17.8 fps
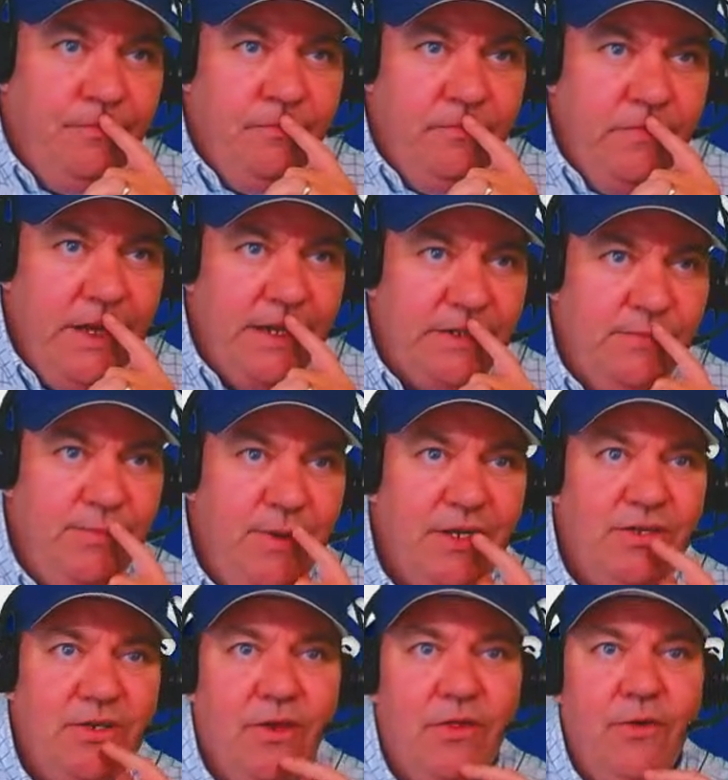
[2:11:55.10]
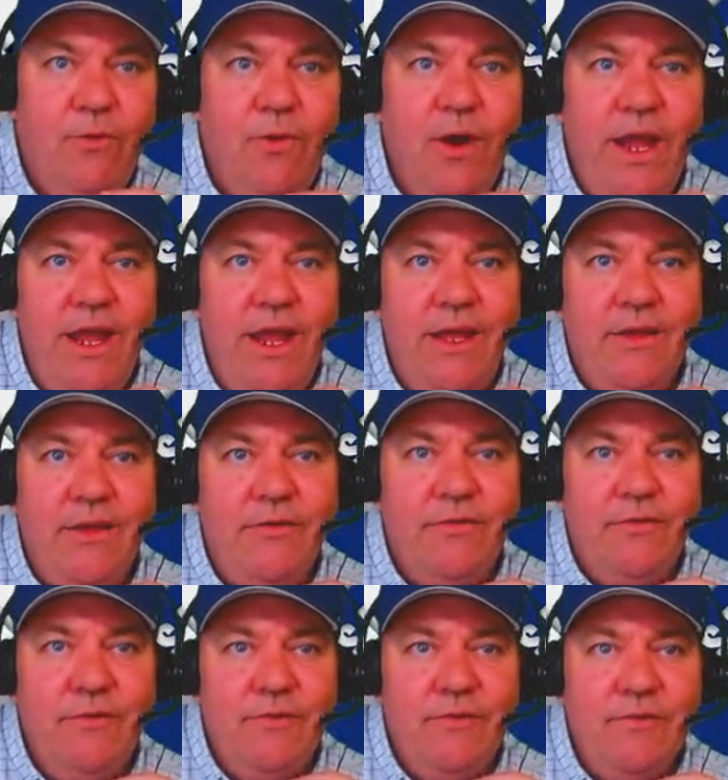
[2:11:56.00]
Next pitch on the way.
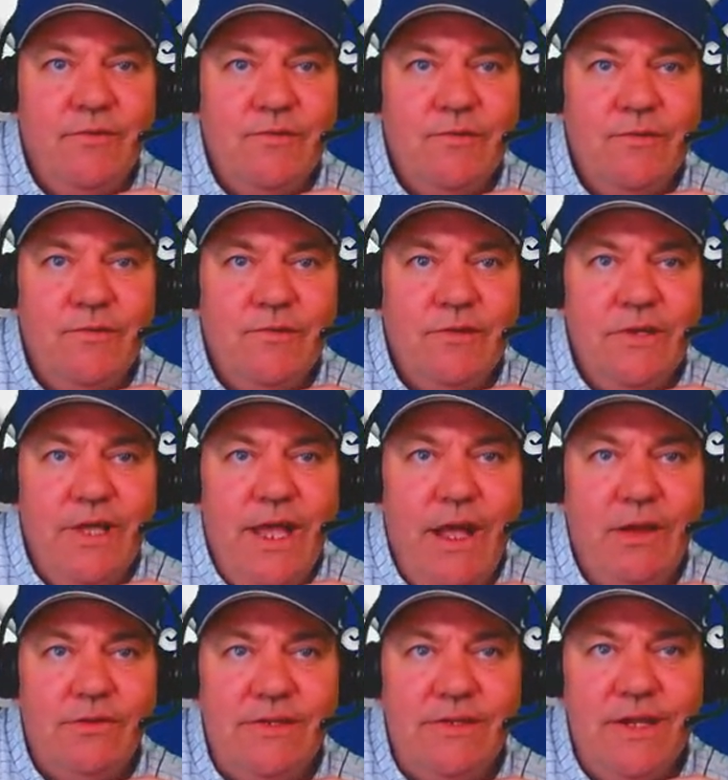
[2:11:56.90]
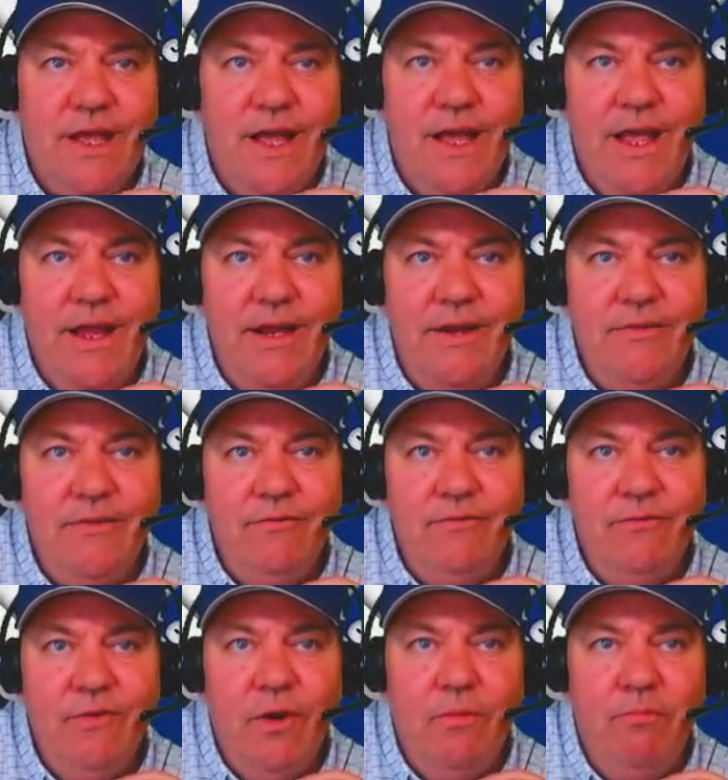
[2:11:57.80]
Outside
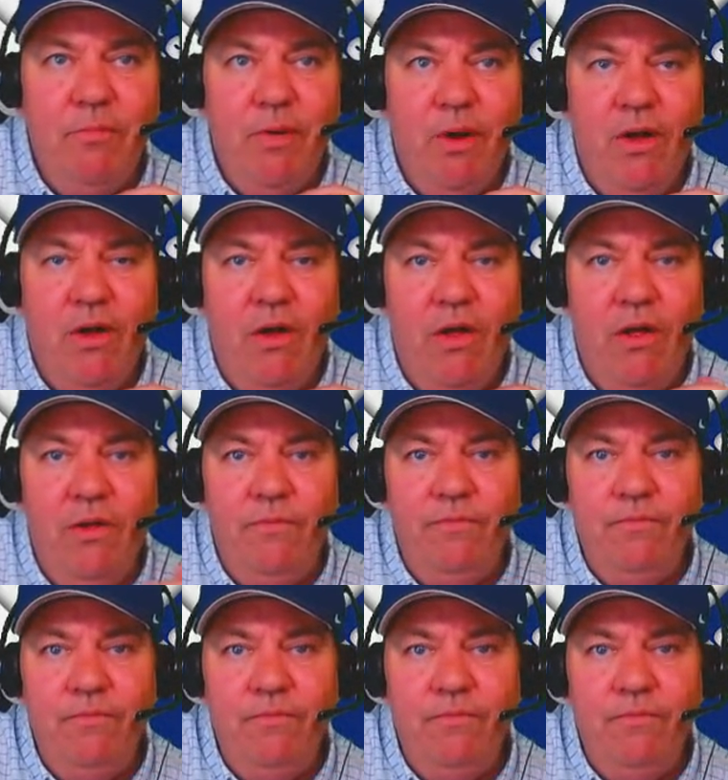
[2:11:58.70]
for a ball.